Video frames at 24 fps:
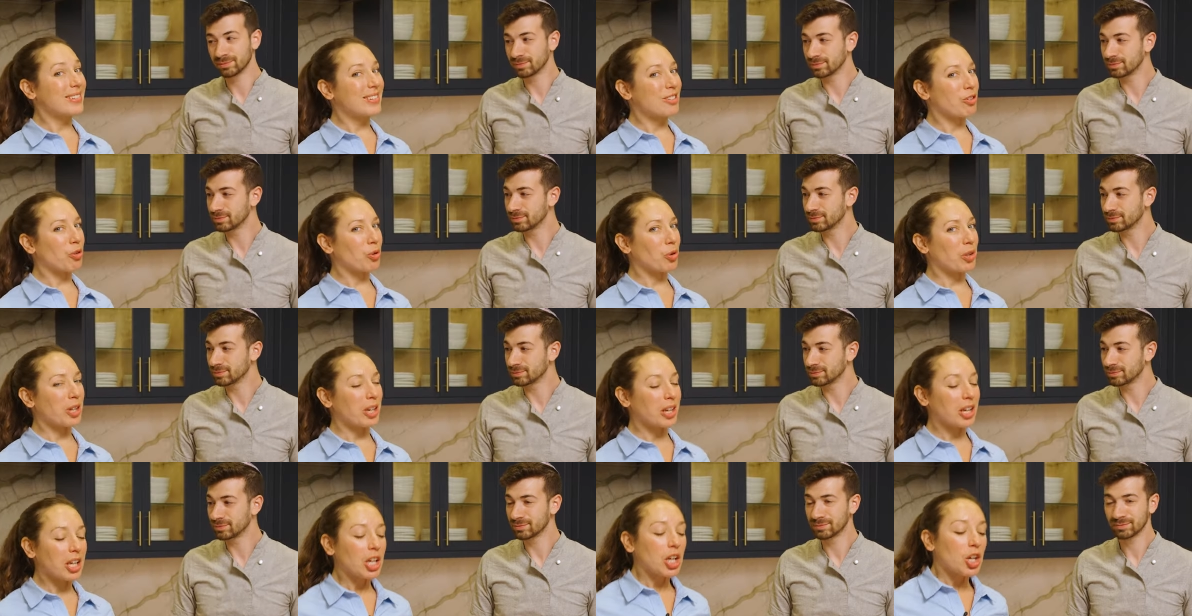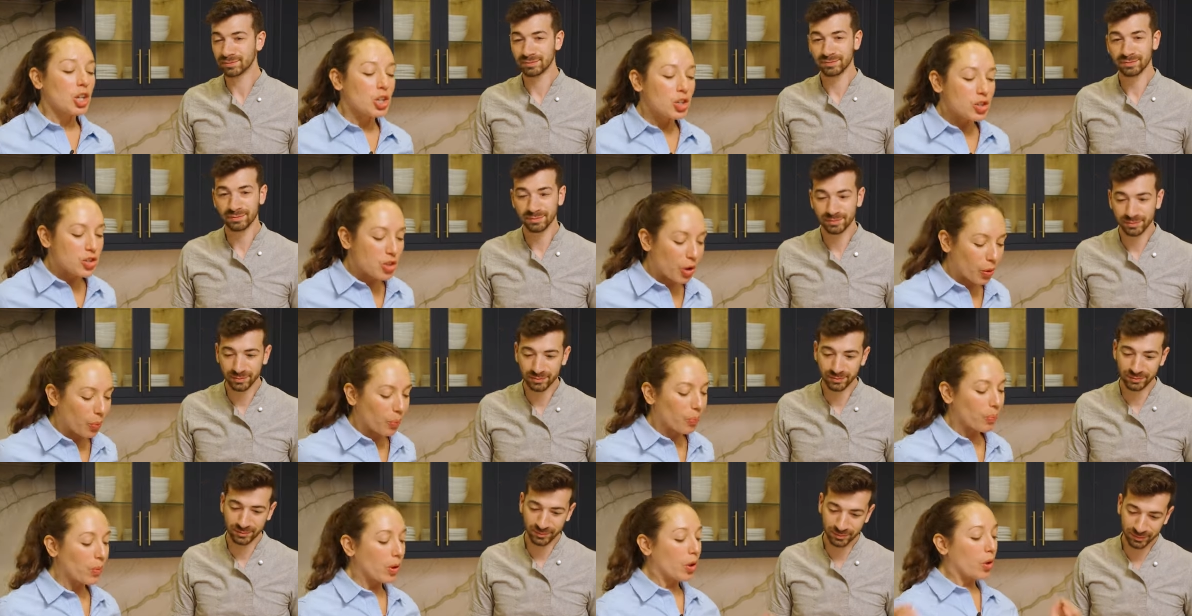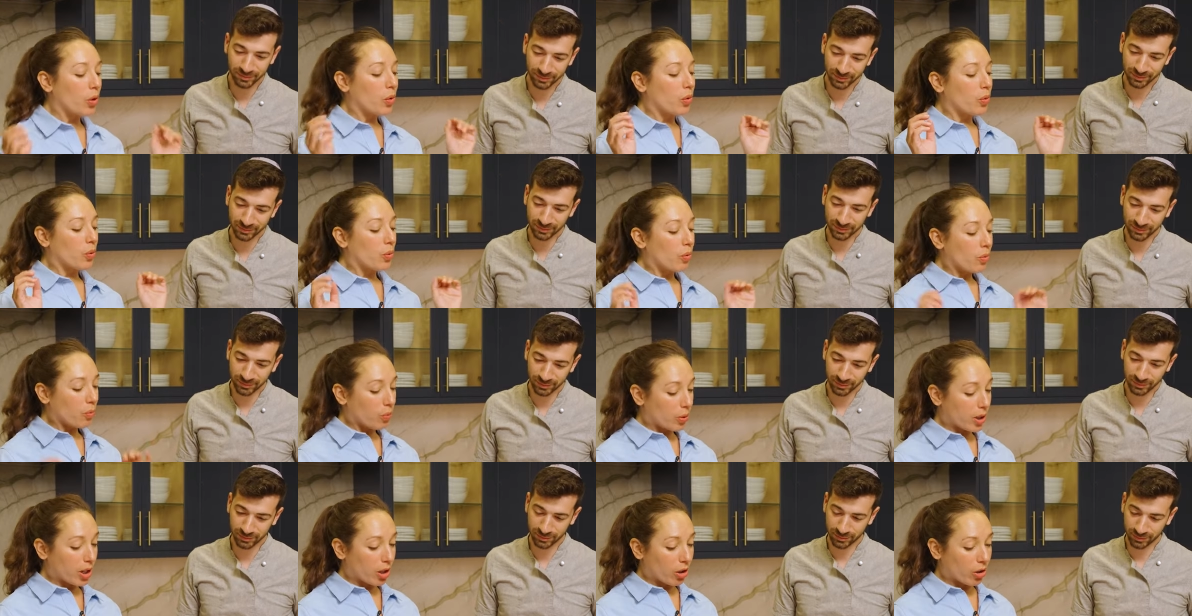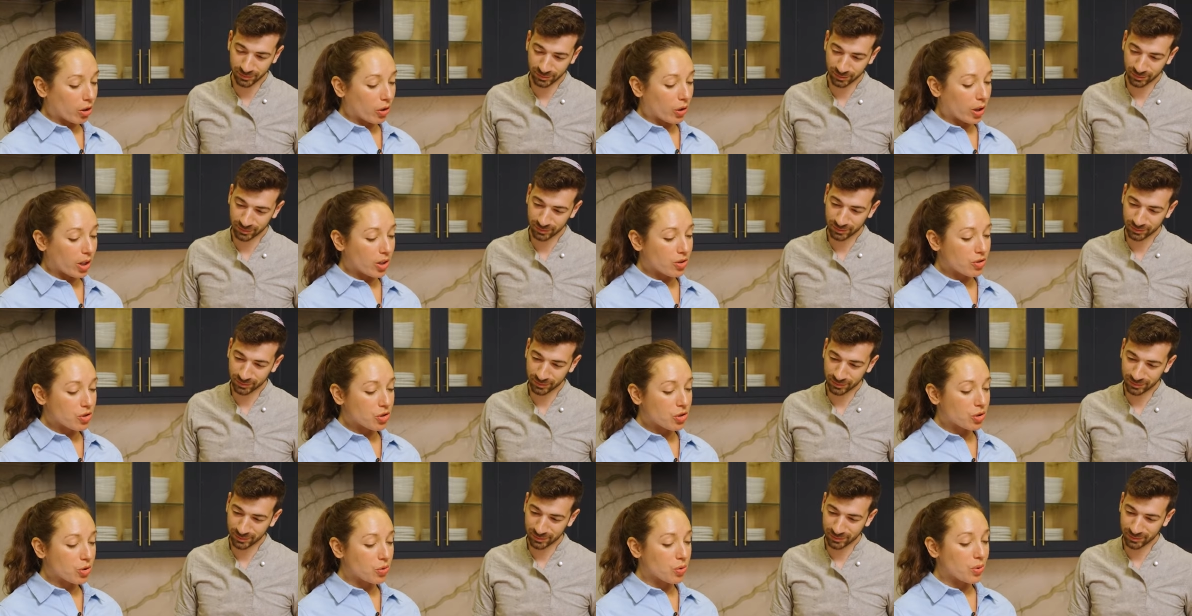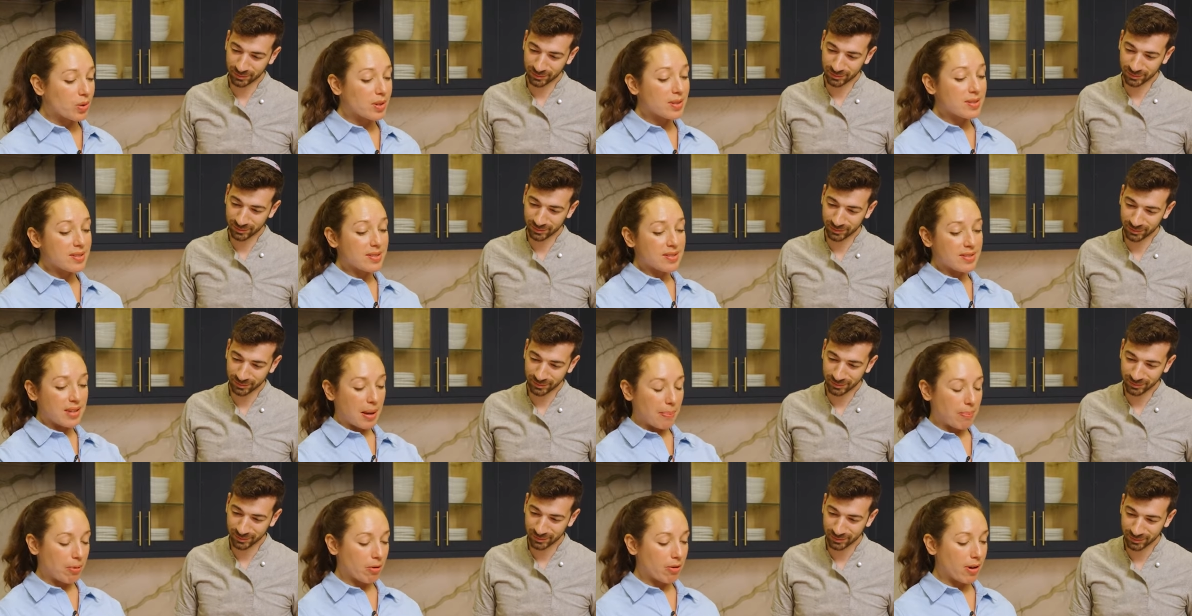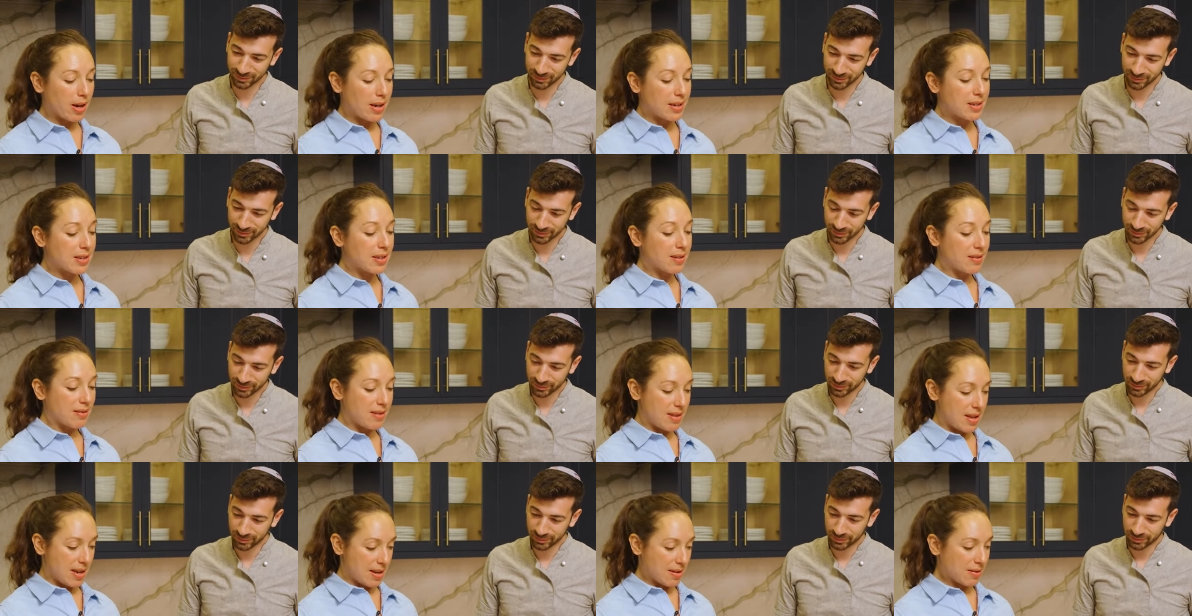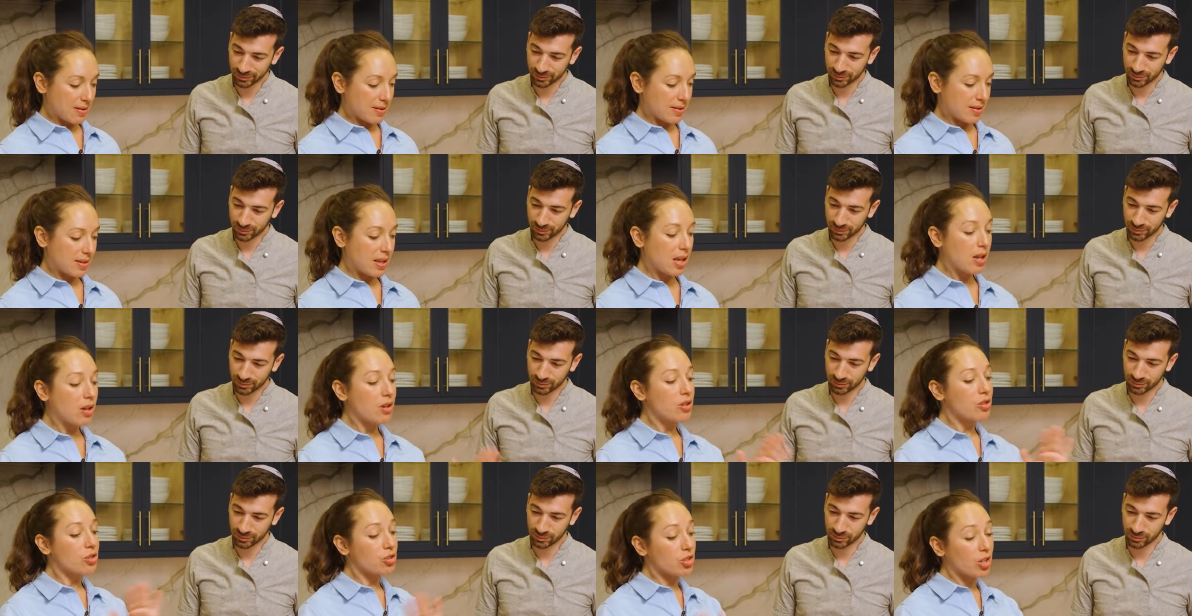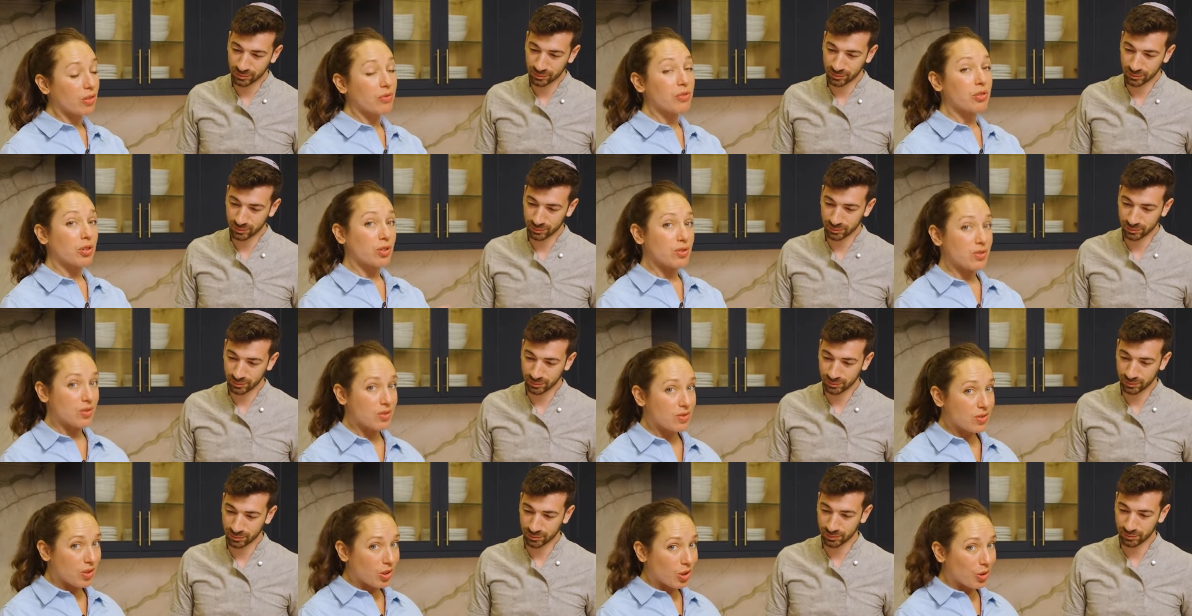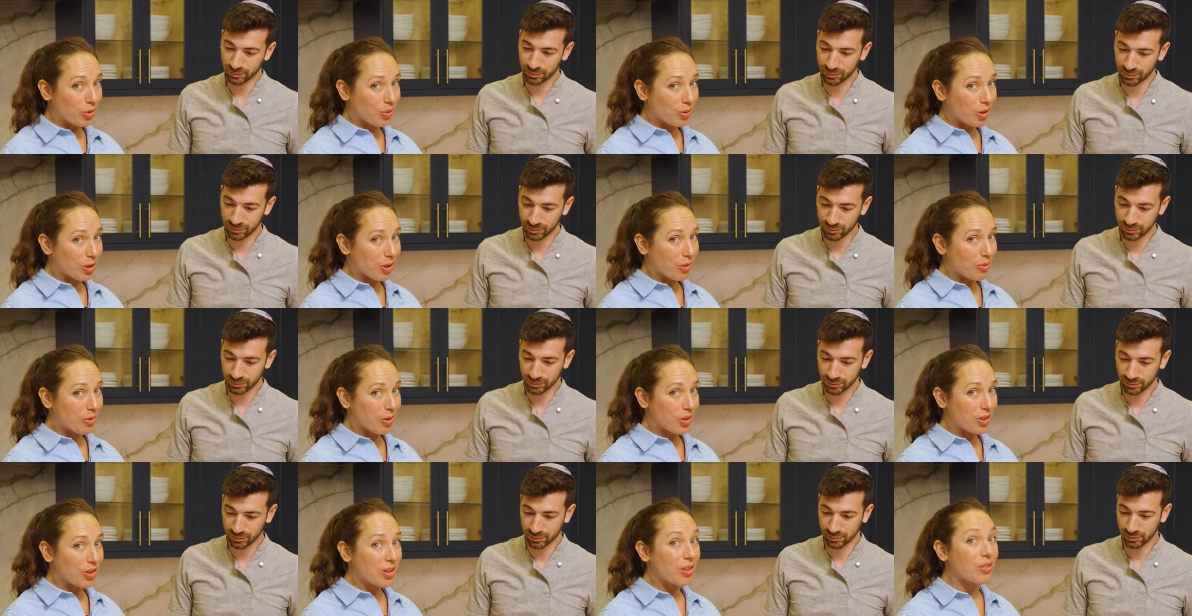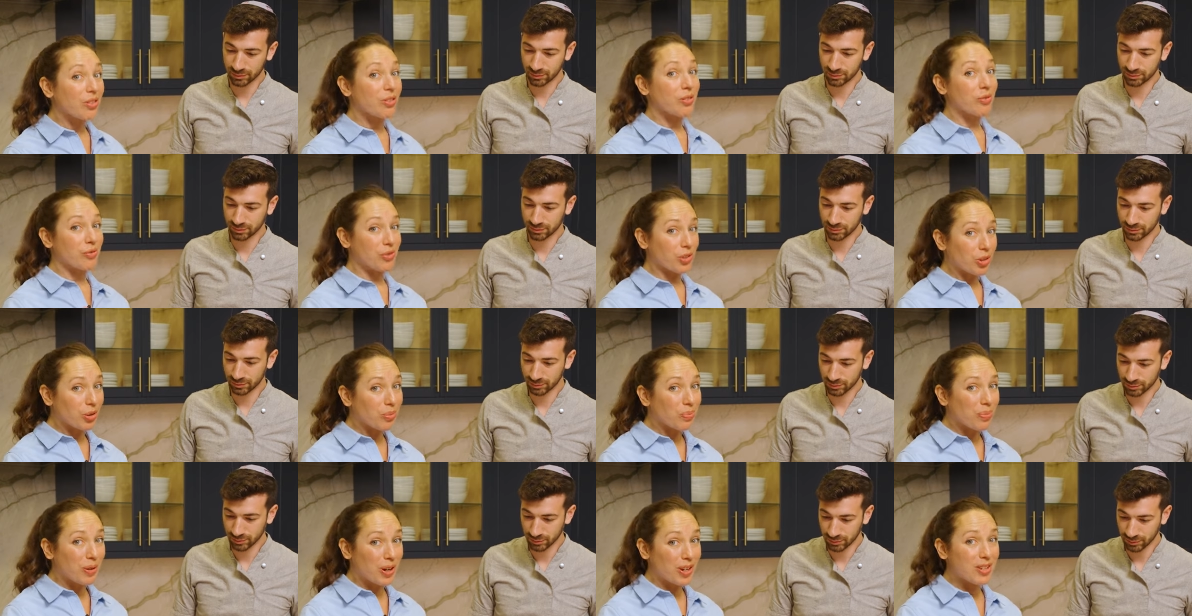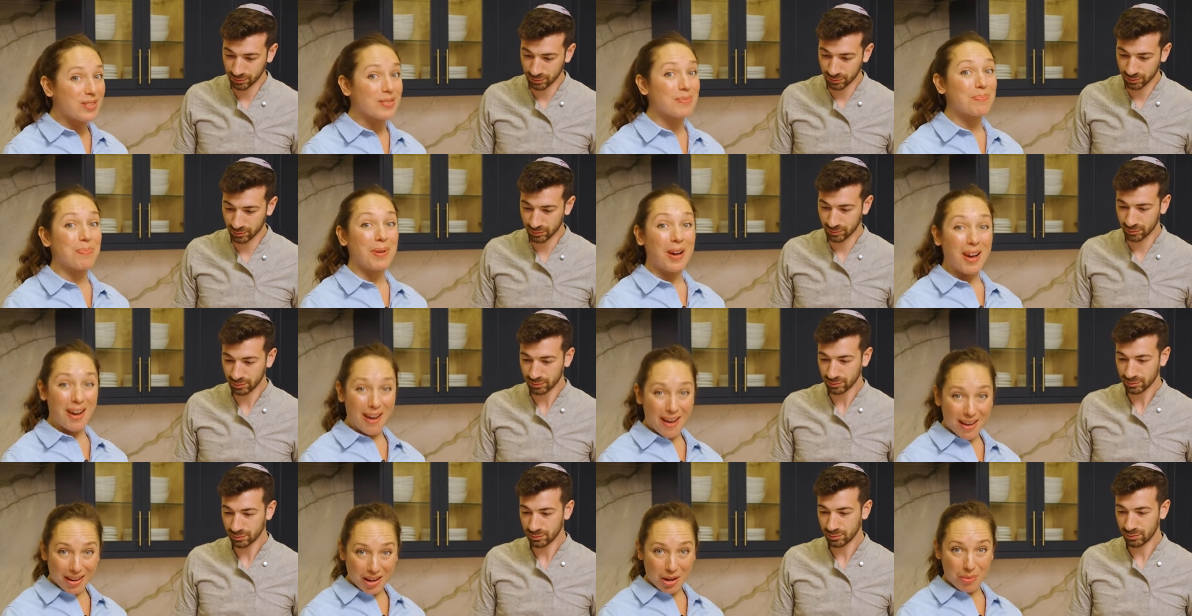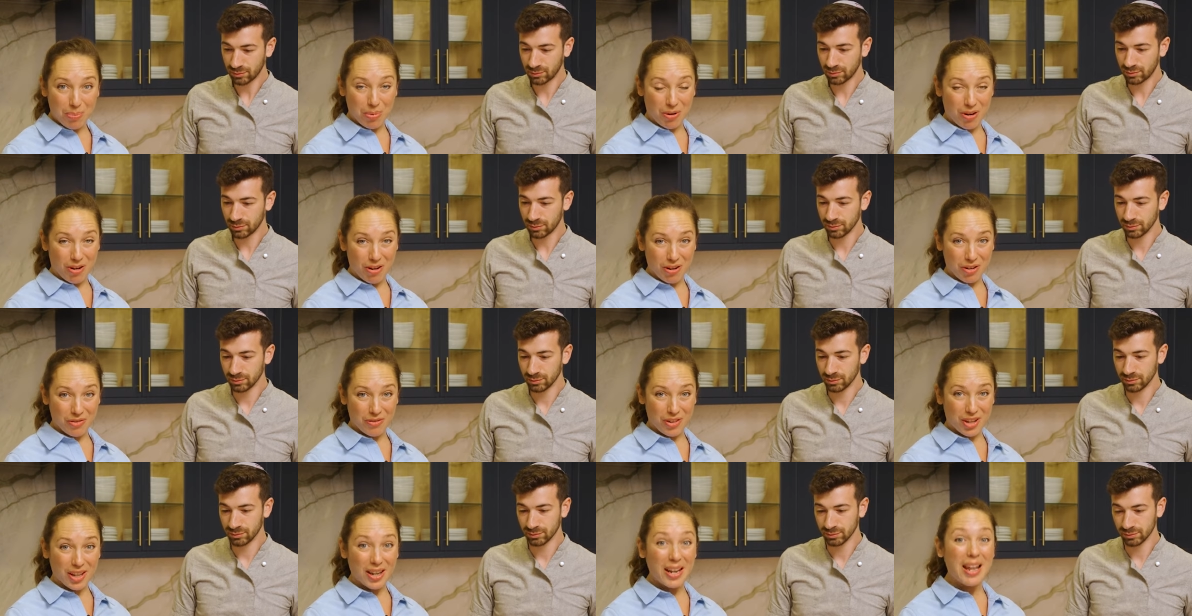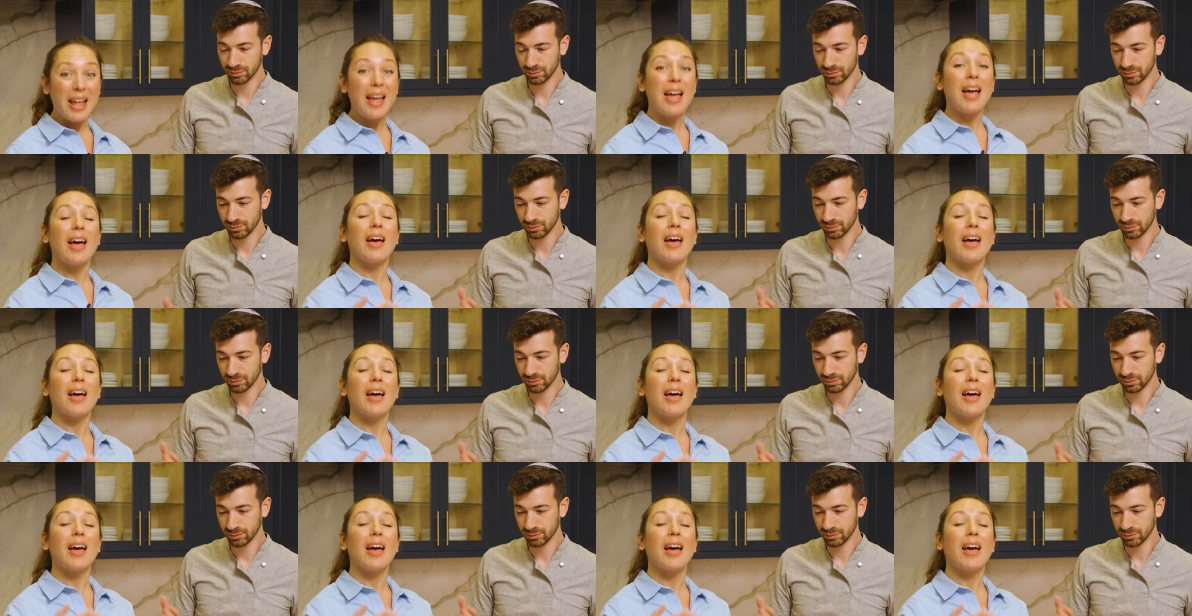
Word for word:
Speaker 1: Totally. So we are going to separate this. Chef Yossel is going to work with the veal breast pocket part of it.